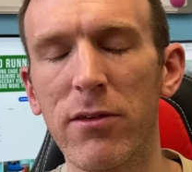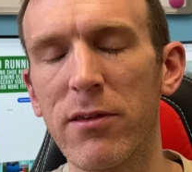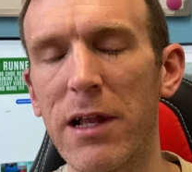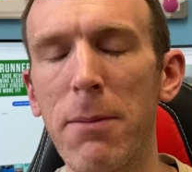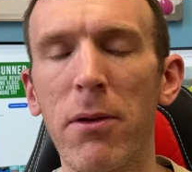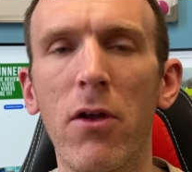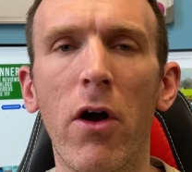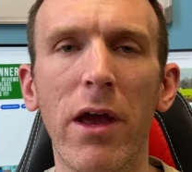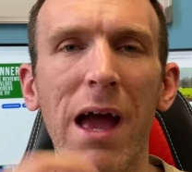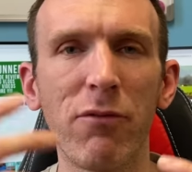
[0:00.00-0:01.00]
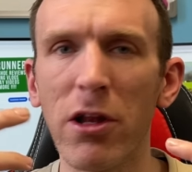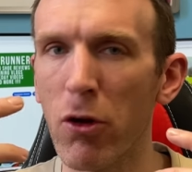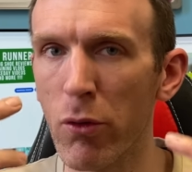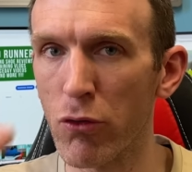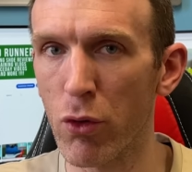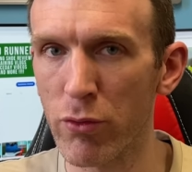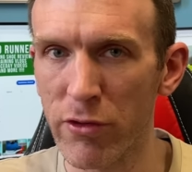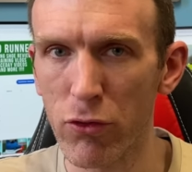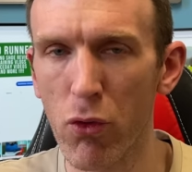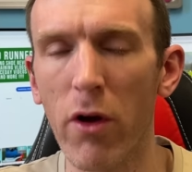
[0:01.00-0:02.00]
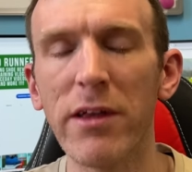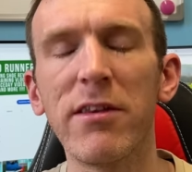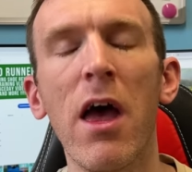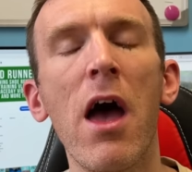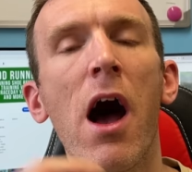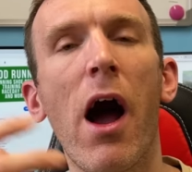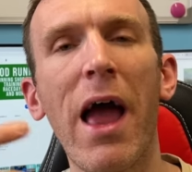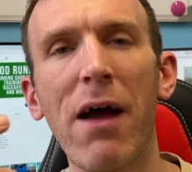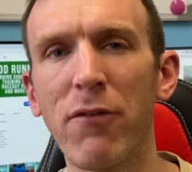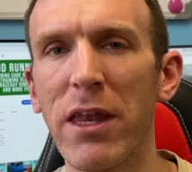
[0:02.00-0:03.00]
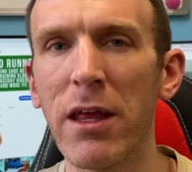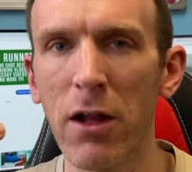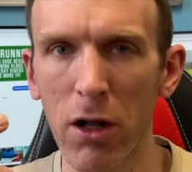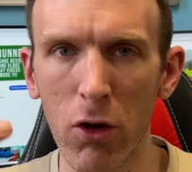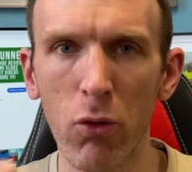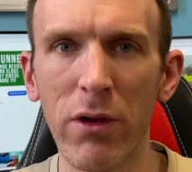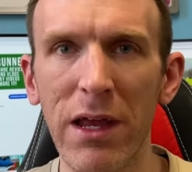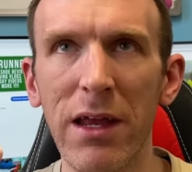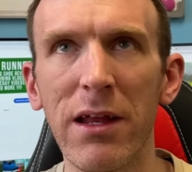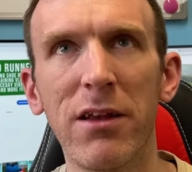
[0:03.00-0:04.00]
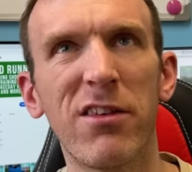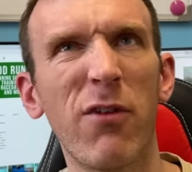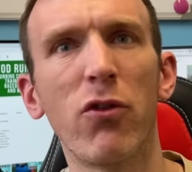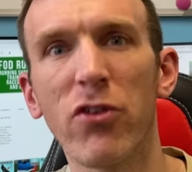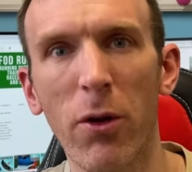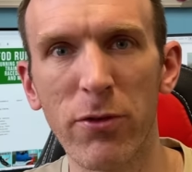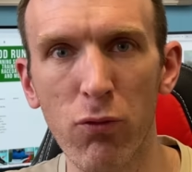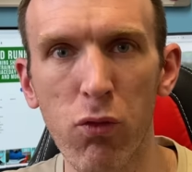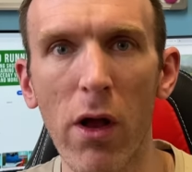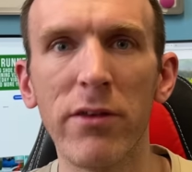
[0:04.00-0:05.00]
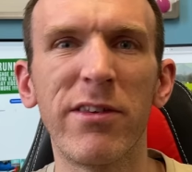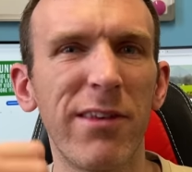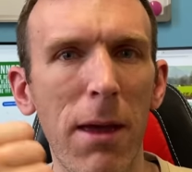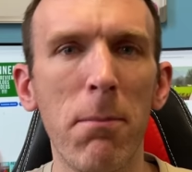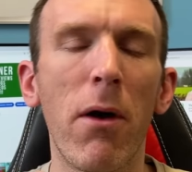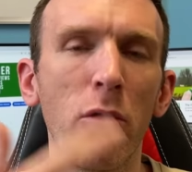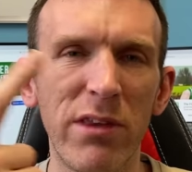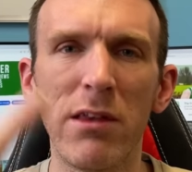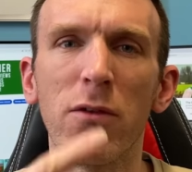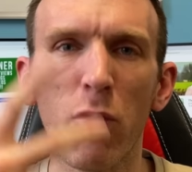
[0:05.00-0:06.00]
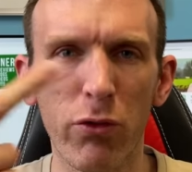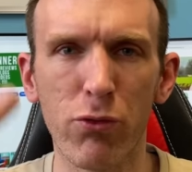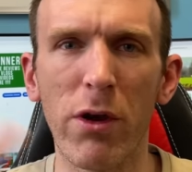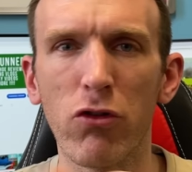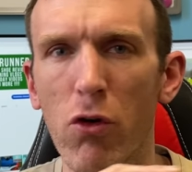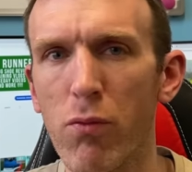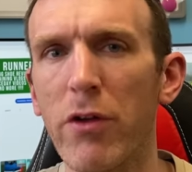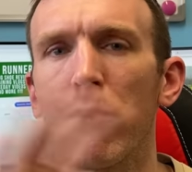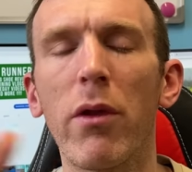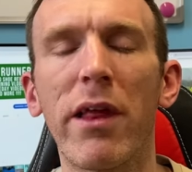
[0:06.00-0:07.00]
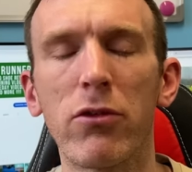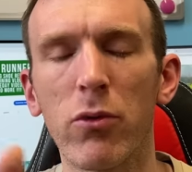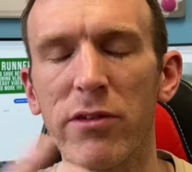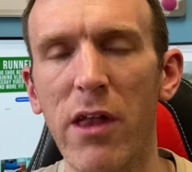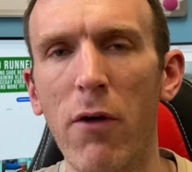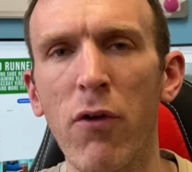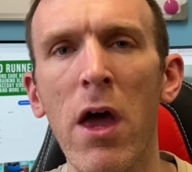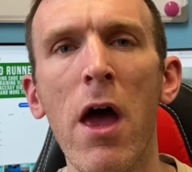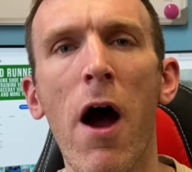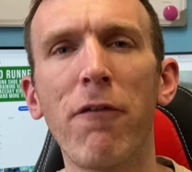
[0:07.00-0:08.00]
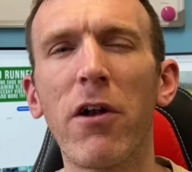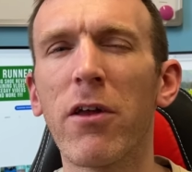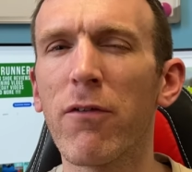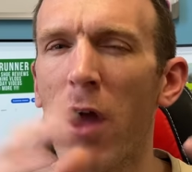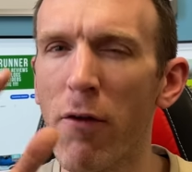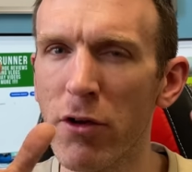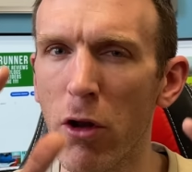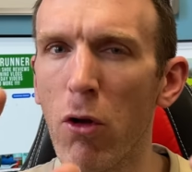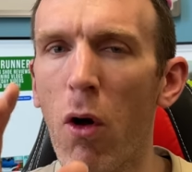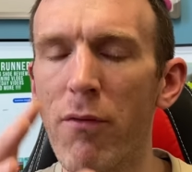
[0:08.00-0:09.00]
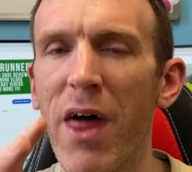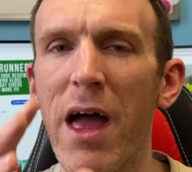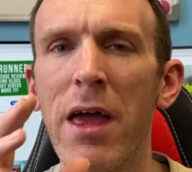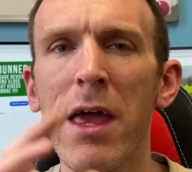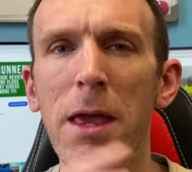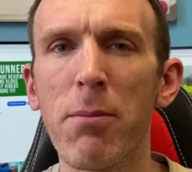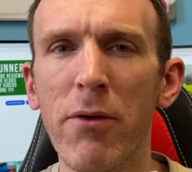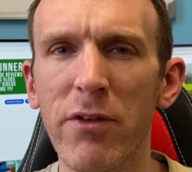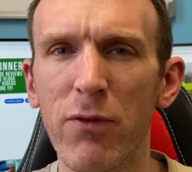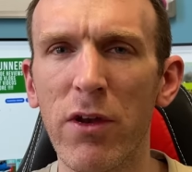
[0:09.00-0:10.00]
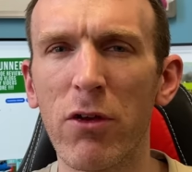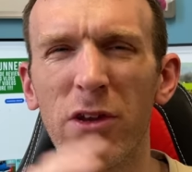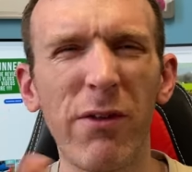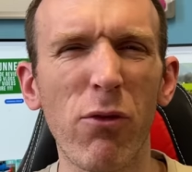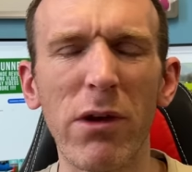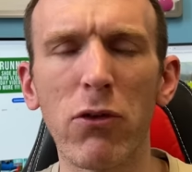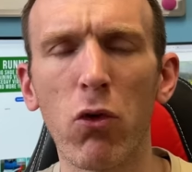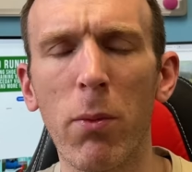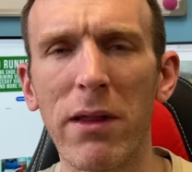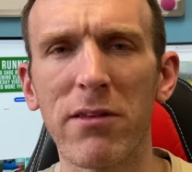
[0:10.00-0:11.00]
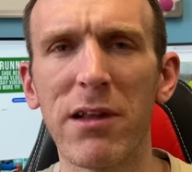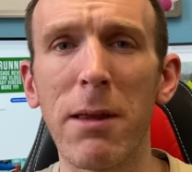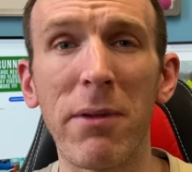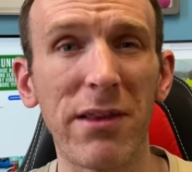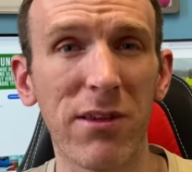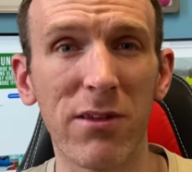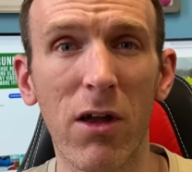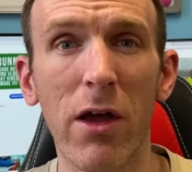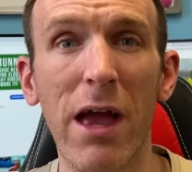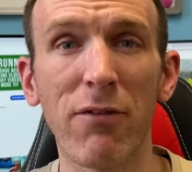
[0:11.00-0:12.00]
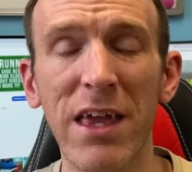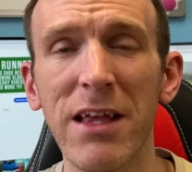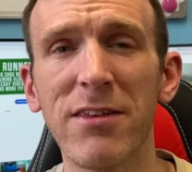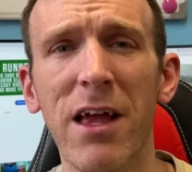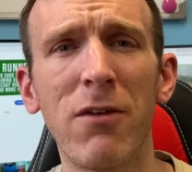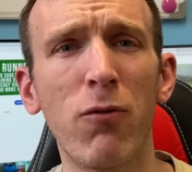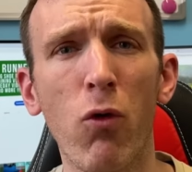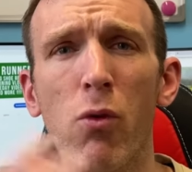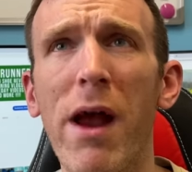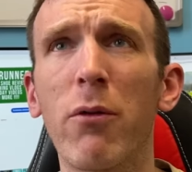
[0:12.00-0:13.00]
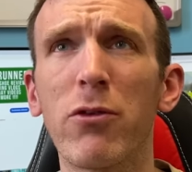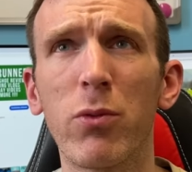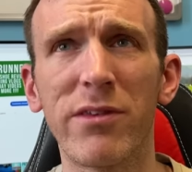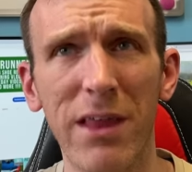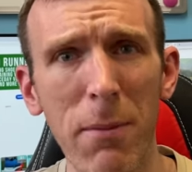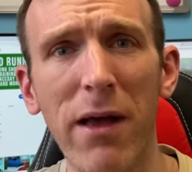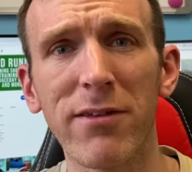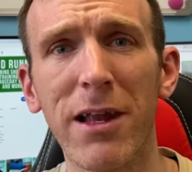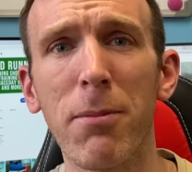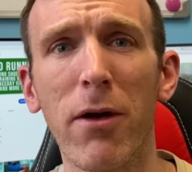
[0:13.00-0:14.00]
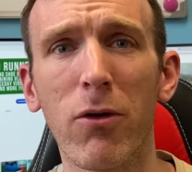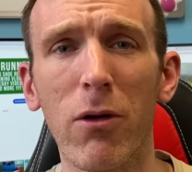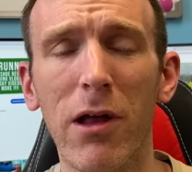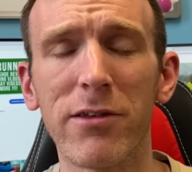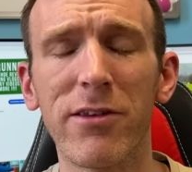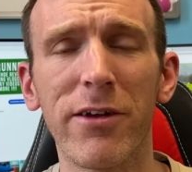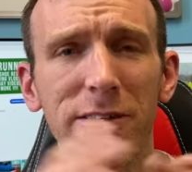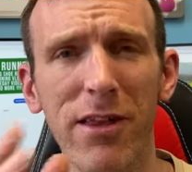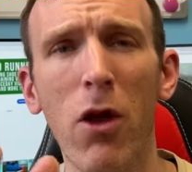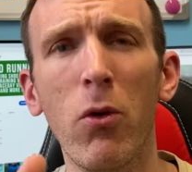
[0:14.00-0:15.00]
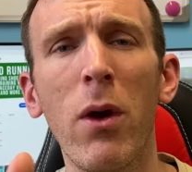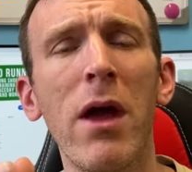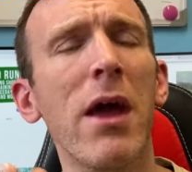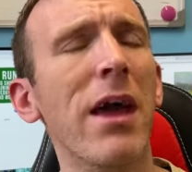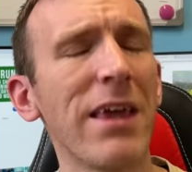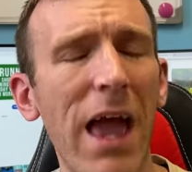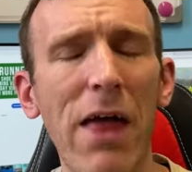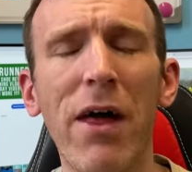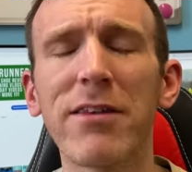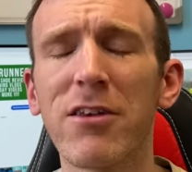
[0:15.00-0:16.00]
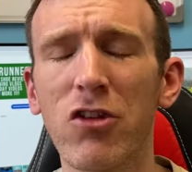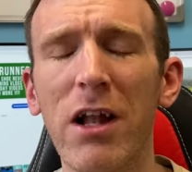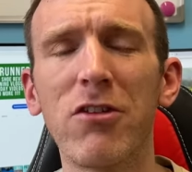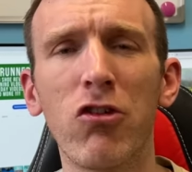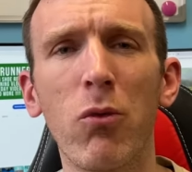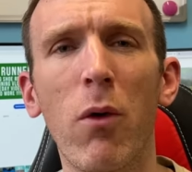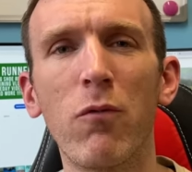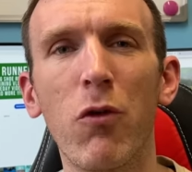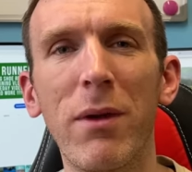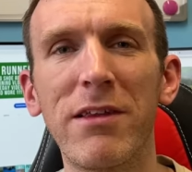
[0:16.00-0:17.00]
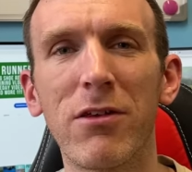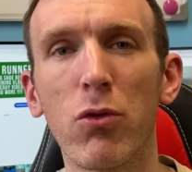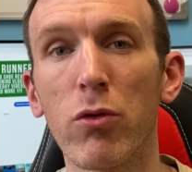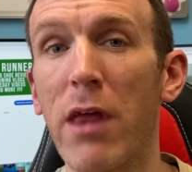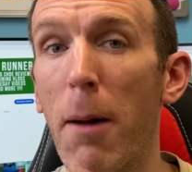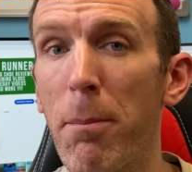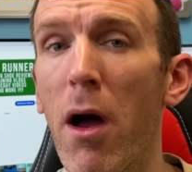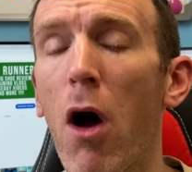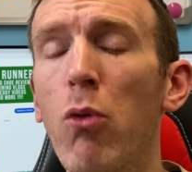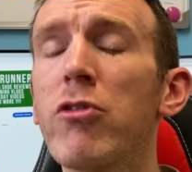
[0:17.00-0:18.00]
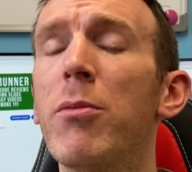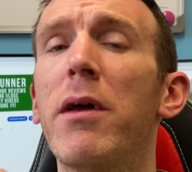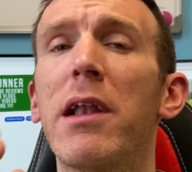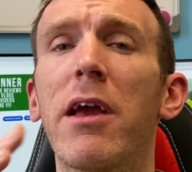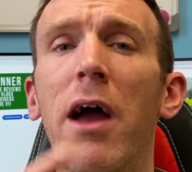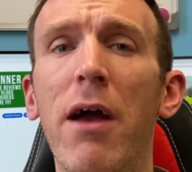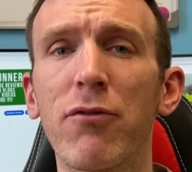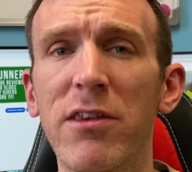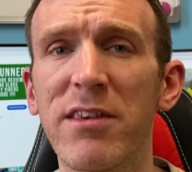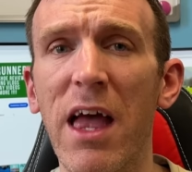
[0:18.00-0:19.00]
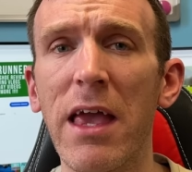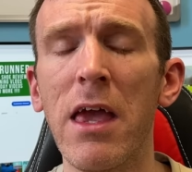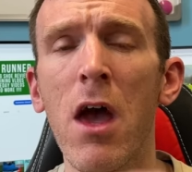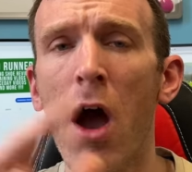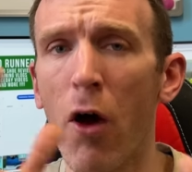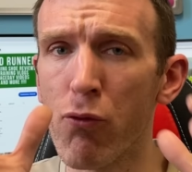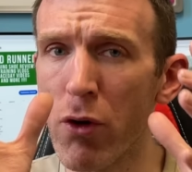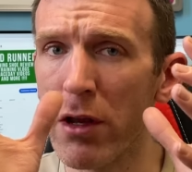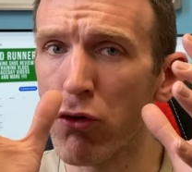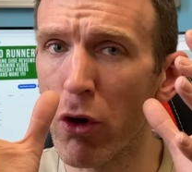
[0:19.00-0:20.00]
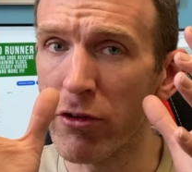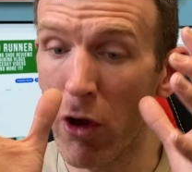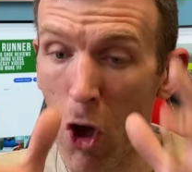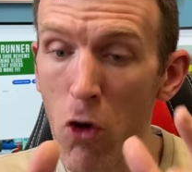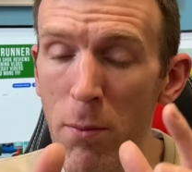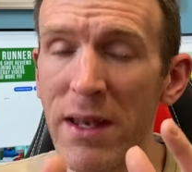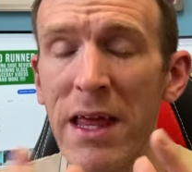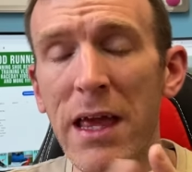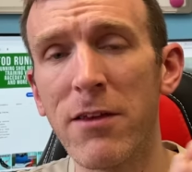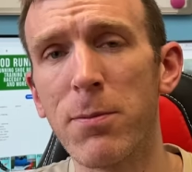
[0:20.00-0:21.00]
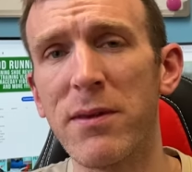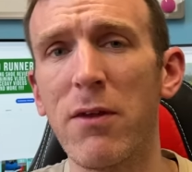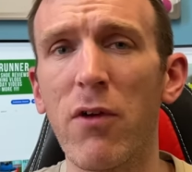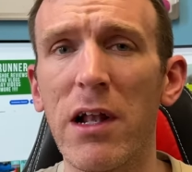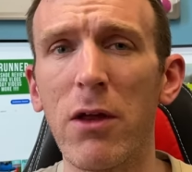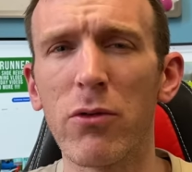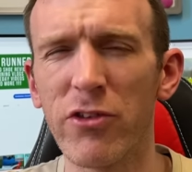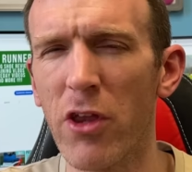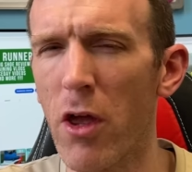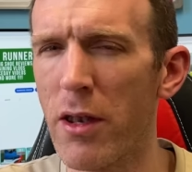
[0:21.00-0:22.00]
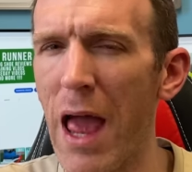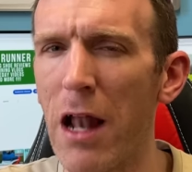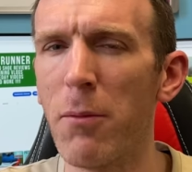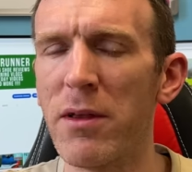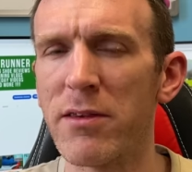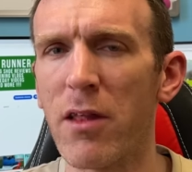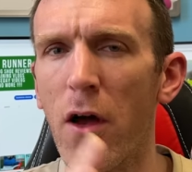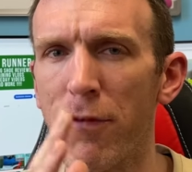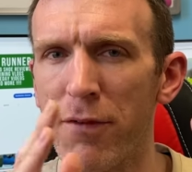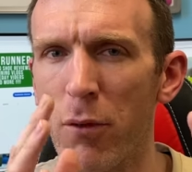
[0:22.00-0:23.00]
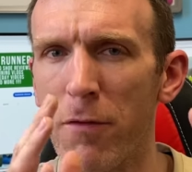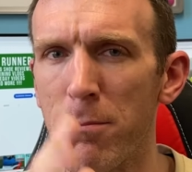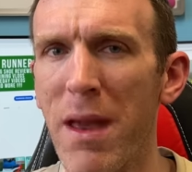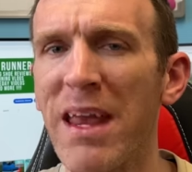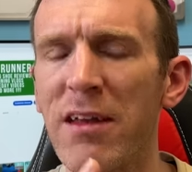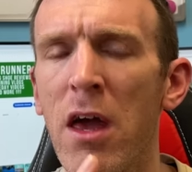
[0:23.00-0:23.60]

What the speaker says: sleep a night. I haven't included drills and strides. I haven't included different types of runs, tempos, intervals, threshold runs, all of that sort of stuff. I feel like I've covered a lot of that in previous videos. I never really talk about the sleep, but that's because I have kids, and 4 hours was the amount of sleep I got last night. So Yeah, that's a challenging one for me to sort out. But ultimately, I have to say, I've really tried to home in here specifically on certain elements that I feel have made